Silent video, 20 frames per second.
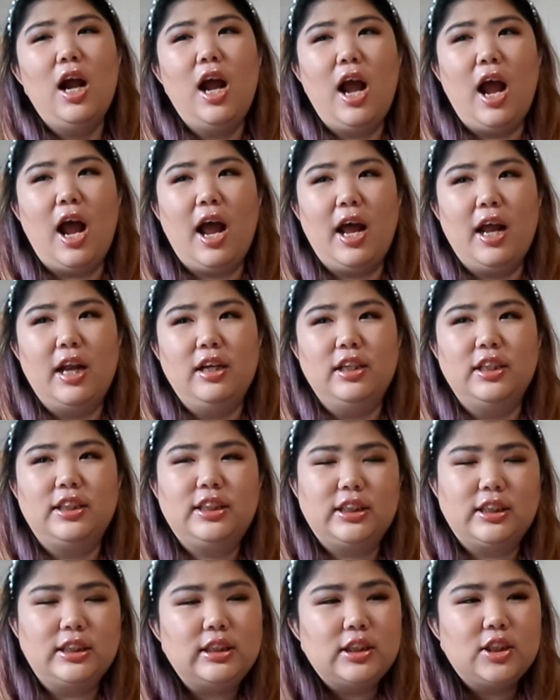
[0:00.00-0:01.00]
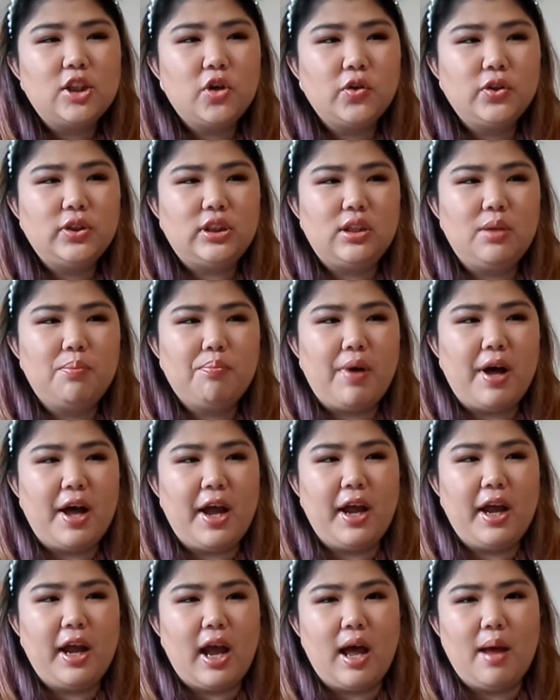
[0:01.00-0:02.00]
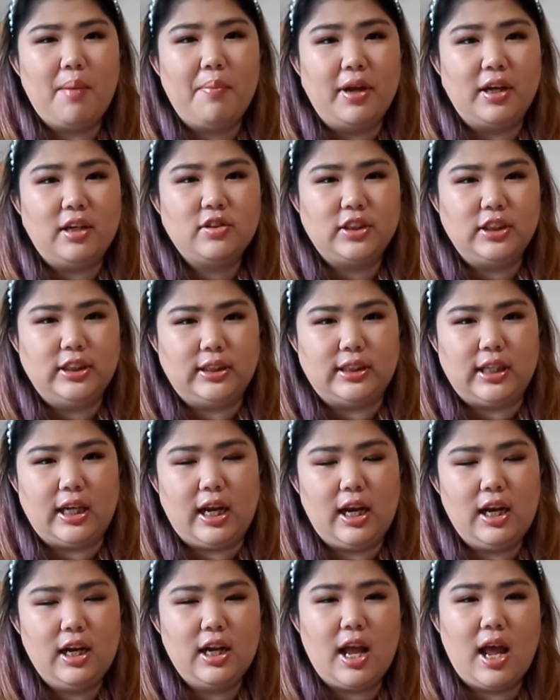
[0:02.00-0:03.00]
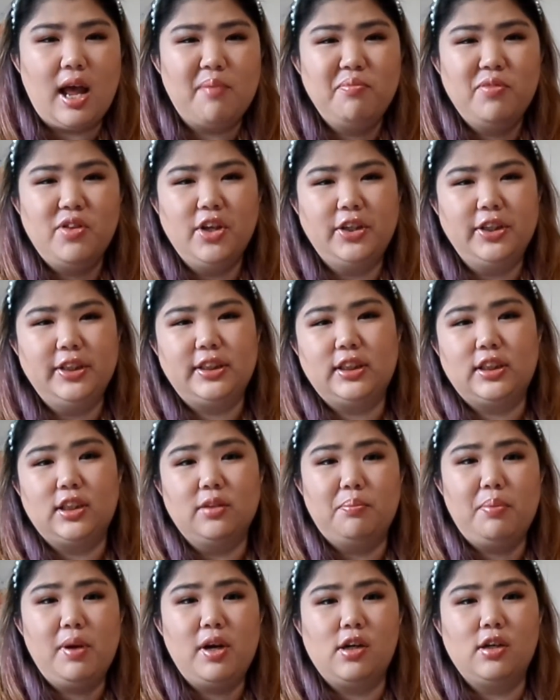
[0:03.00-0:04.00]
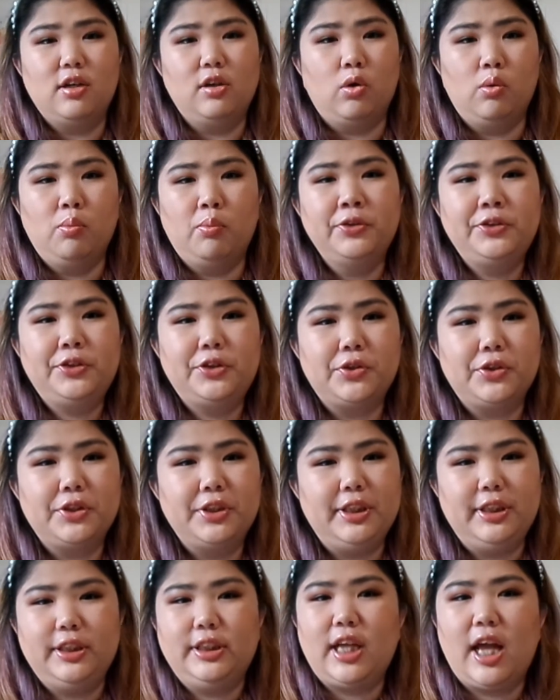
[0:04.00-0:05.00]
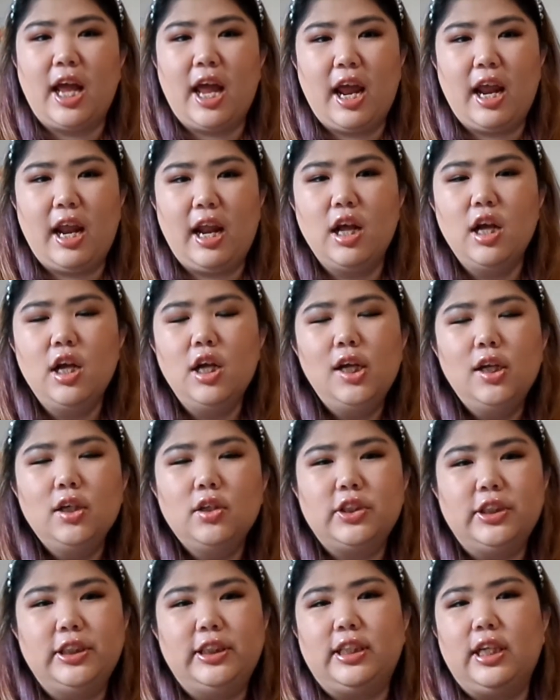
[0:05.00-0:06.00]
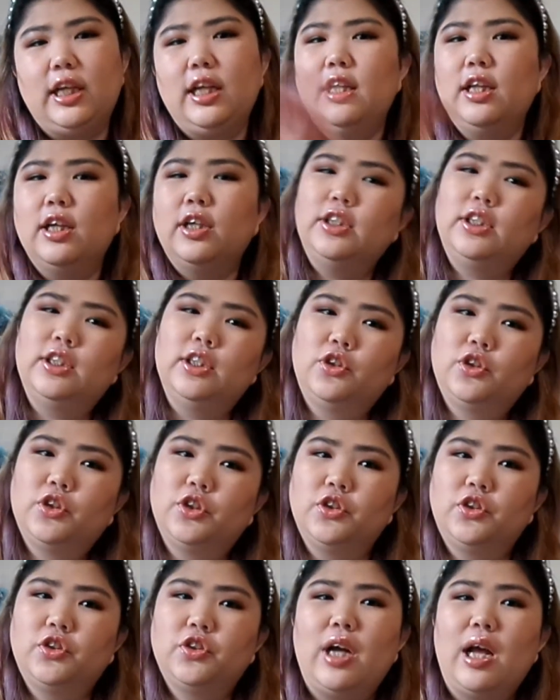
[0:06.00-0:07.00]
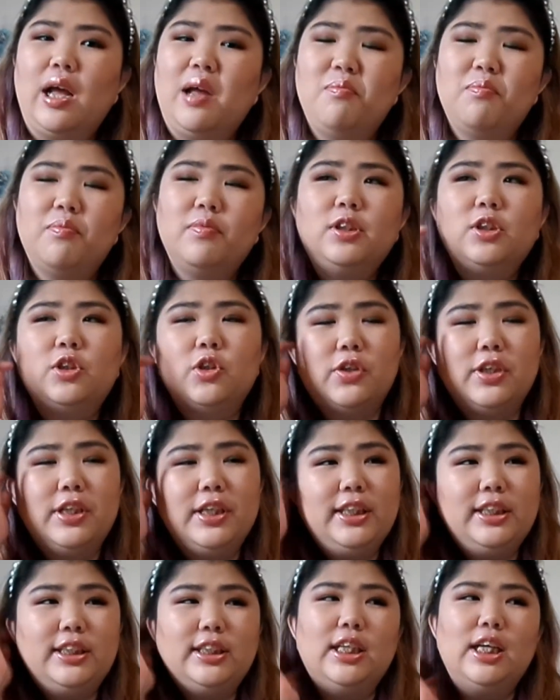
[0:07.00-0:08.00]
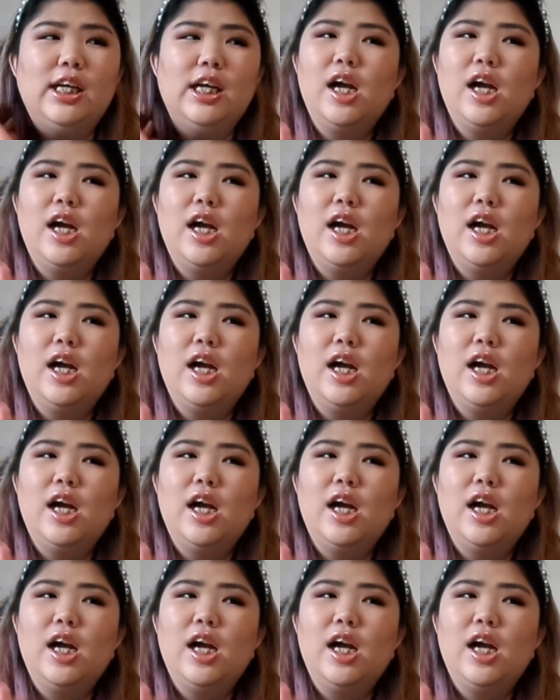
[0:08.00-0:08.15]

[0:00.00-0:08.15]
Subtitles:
And it's hosted by Em and Christine. Em does the paranormal stories and Christine does the true crime stories.